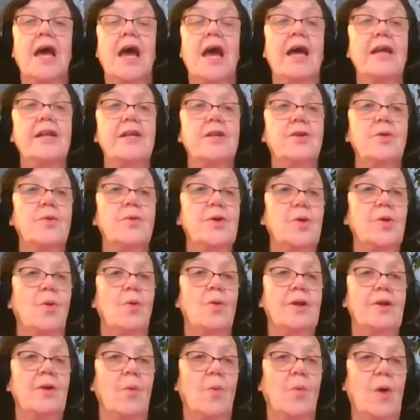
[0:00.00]
and do it
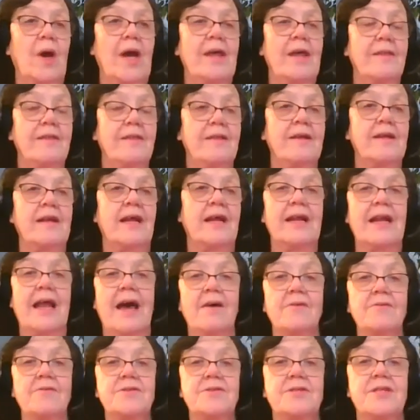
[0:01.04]
all in a way that
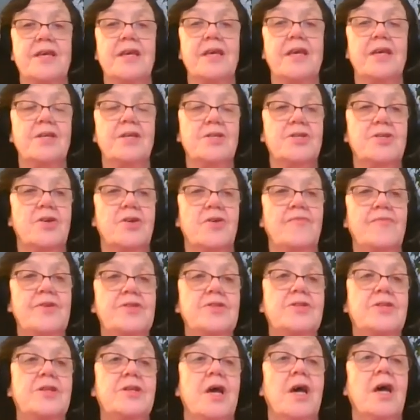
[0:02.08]
allows the
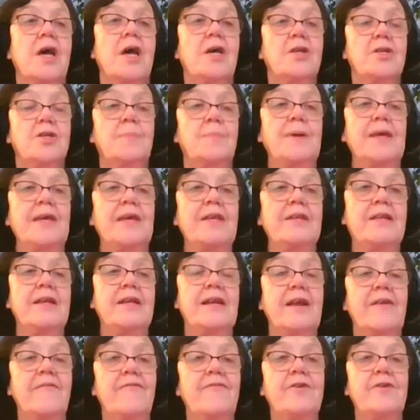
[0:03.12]
service to be
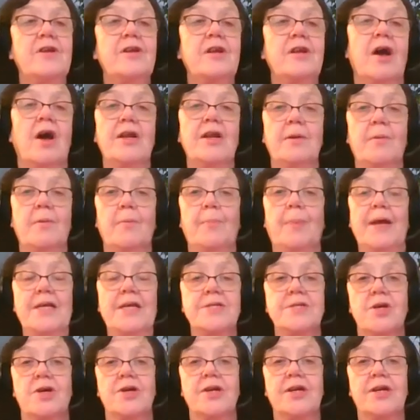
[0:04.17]
delivered
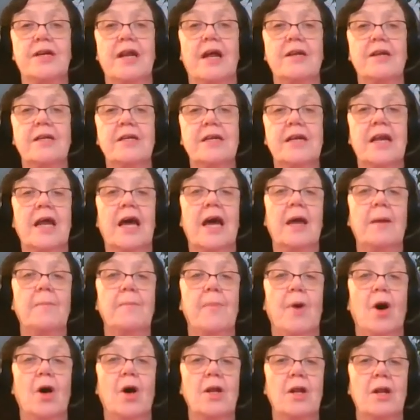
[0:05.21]
based on an underlying
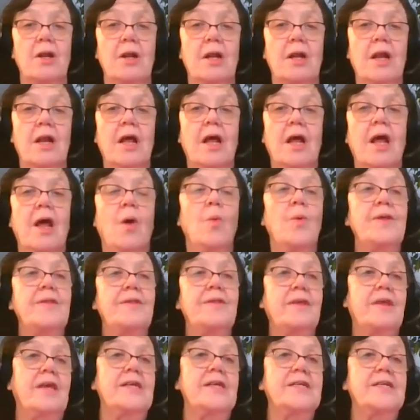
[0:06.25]
model
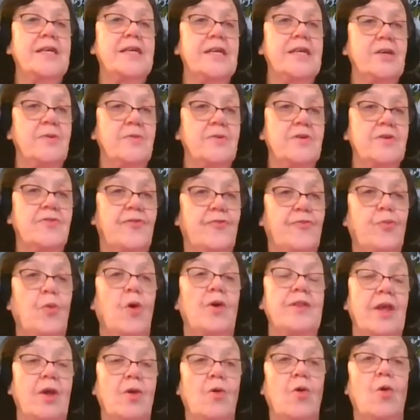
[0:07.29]
with continuous,
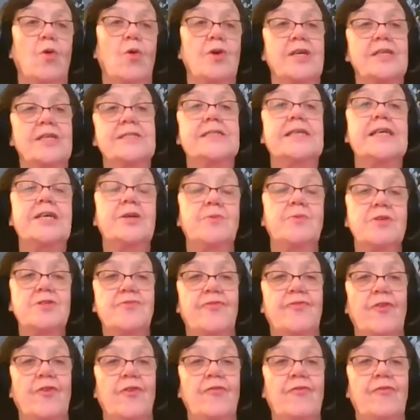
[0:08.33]
what they call continuous
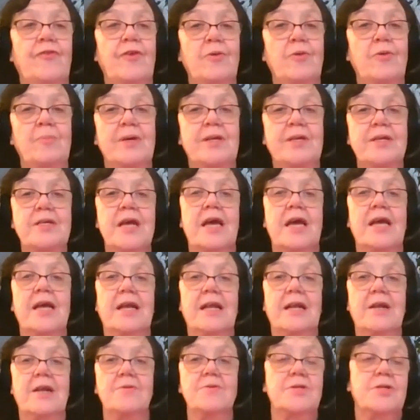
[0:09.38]
fulfillment and
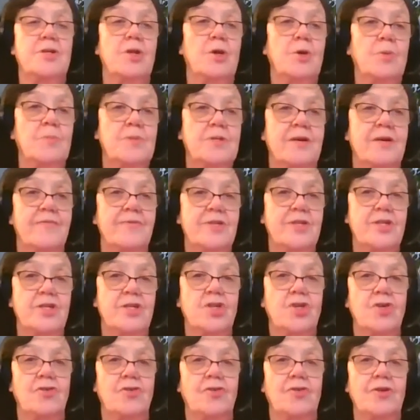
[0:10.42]
closed loop service
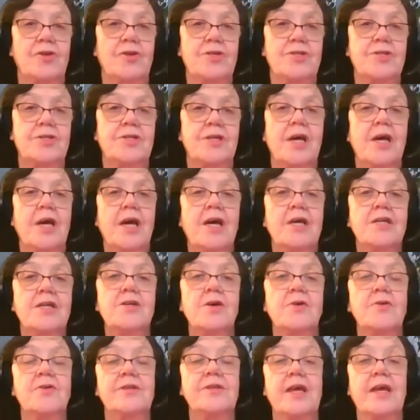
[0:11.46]
assurance,
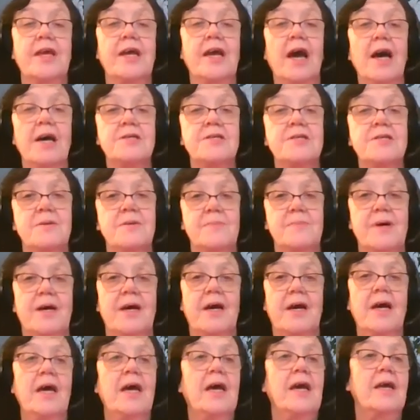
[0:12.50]
so that the
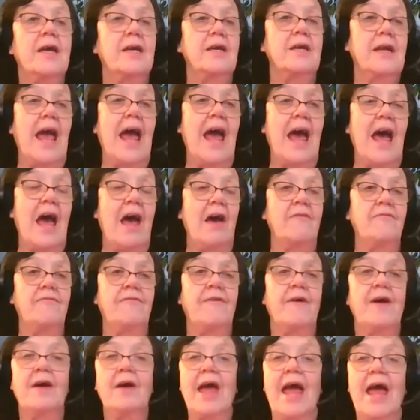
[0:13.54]
customer can
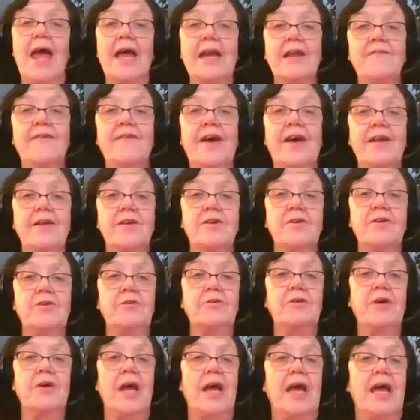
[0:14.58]
have any
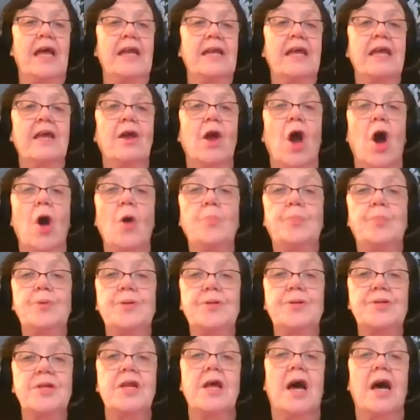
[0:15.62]
vendor, any
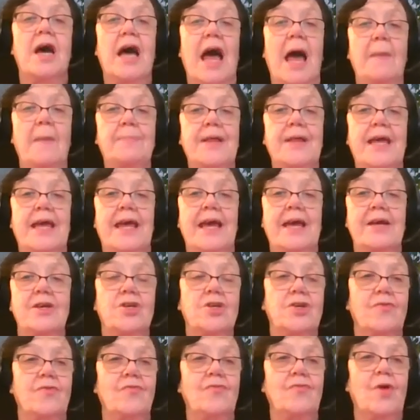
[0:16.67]
open
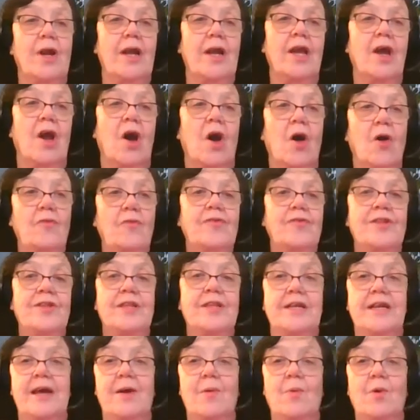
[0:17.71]
application running over
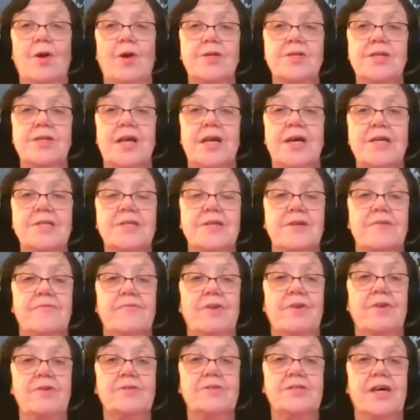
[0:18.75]
the network slice in
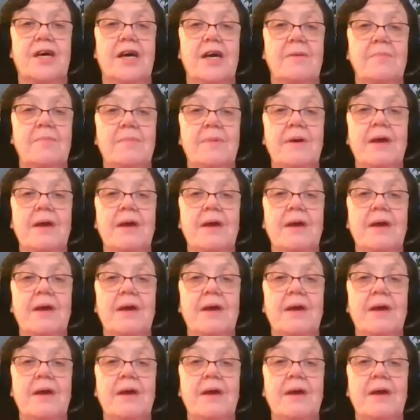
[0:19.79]
real time,